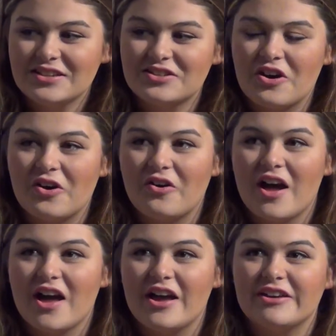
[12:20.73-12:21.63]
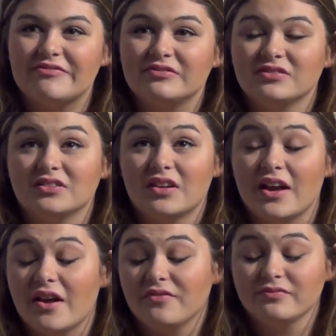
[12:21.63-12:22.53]
So,
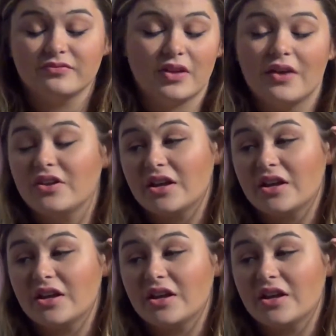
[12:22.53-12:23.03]
I've